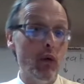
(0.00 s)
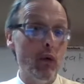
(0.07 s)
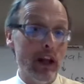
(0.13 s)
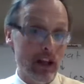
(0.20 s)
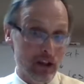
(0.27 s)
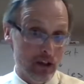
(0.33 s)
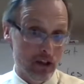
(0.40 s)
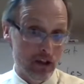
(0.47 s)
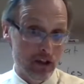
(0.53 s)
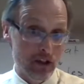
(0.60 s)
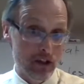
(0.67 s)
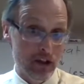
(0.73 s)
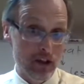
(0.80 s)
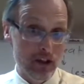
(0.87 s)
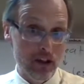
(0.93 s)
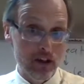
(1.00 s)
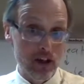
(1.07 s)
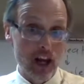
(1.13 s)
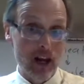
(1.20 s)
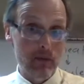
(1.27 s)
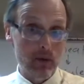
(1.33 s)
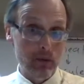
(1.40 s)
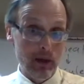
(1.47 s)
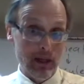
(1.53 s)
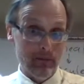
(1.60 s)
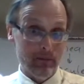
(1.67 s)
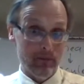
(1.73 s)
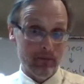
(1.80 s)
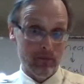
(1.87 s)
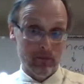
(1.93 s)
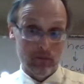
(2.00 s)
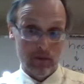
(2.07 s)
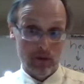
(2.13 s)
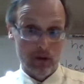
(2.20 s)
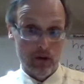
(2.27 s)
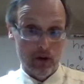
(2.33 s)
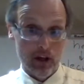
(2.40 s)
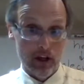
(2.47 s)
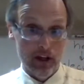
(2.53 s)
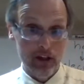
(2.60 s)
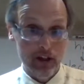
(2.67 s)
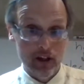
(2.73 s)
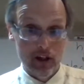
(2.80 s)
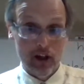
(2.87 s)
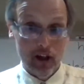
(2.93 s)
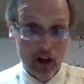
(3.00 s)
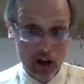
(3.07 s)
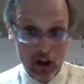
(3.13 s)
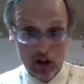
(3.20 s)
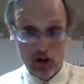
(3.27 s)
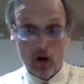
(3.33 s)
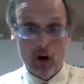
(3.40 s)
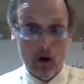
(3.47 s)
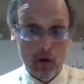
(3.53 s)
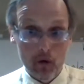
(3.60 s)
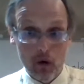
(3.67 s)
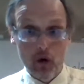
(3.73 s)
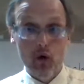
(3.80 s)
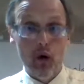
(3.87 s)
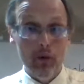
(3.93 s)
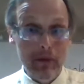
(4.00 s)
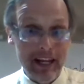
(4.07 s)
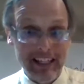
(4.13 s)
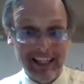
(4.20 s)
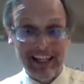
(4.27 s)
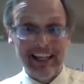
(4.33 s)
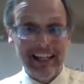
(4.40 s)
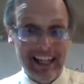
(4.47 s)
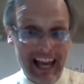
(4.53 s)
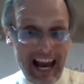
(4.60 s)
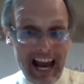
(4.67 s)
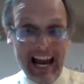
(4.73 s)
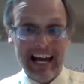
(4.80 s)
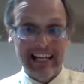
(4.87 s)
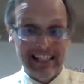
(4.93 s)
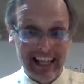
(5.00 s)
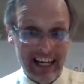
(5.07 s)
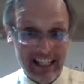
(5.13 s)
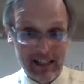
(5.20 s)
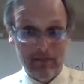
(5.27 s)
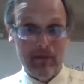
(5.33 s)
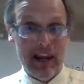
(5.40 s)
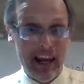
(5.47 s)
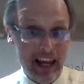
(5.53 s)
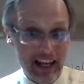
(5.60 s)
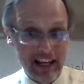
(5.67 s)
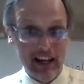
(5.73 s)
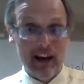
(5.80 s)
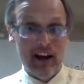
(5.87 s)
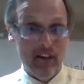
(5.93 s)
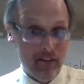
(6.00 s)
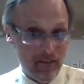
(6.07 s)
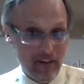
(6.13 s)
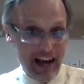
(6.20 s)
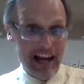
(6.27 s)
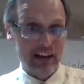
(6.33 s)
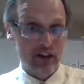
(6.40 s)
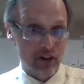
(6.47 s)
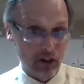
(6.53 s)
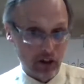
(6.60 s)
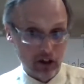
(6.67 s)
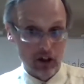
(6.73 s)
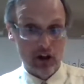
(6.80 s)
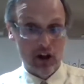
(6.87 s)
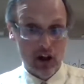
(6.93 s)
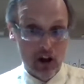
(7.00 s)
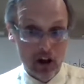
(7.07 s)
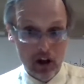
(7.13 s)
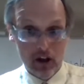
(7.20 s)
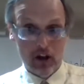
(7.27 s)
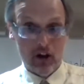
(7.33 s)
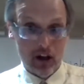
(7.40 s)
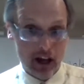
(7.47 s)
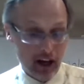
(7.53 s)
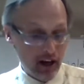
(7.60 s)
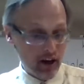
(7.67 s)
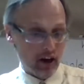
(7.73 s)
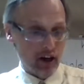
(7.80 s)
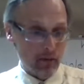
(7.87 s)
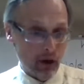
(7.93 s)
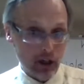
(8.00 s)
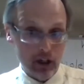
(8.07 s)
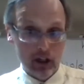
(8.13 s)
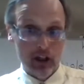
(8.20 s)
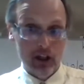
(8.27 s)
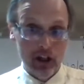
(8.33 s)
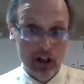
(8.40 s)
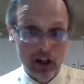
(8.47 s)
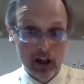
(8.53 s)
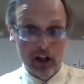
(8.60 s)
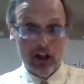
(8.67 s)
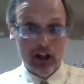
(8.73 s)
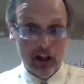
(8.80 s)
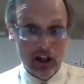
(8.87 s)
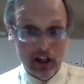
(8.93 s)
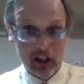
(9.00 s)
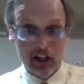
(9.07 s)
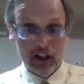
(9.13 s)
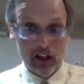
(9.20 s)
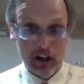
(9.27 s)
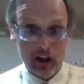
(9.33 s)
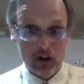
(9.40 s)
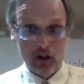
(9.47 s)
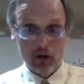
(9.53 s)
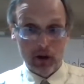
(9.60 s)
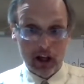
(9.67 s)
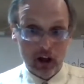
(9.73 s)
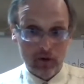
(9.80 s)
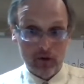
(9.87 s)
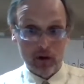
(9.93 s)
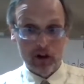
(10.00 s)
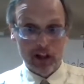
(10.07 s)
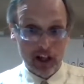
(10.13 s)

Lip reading: win, Jacob or me. Okay. So who will make the gas expand faster? Okay. On your mark. As soon as we get our first